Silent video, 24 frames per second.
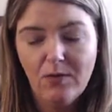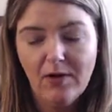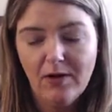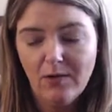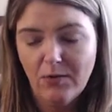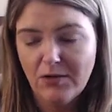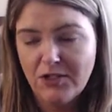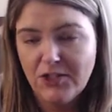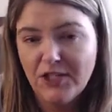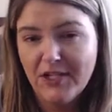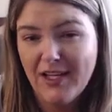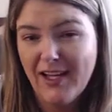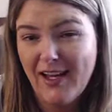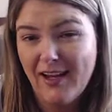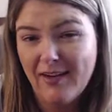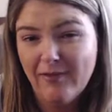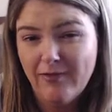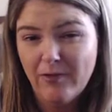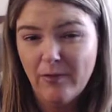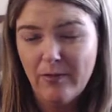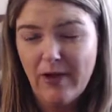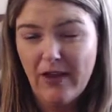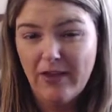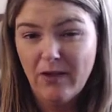which again,
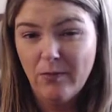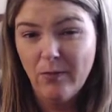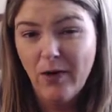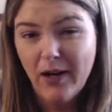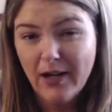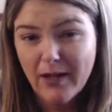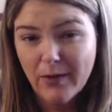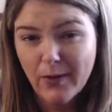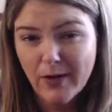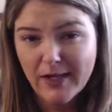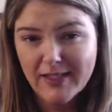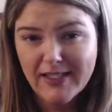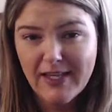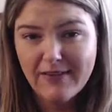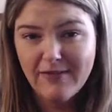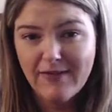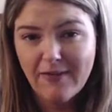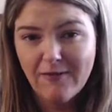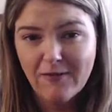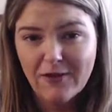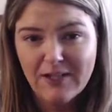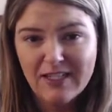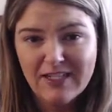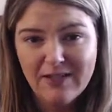from Bath & Body Works, I've
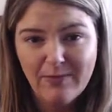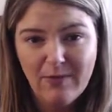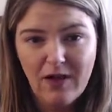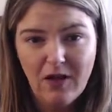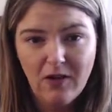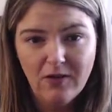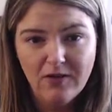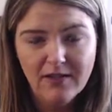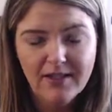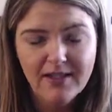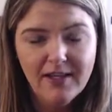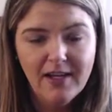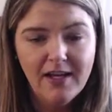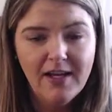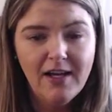never smelled.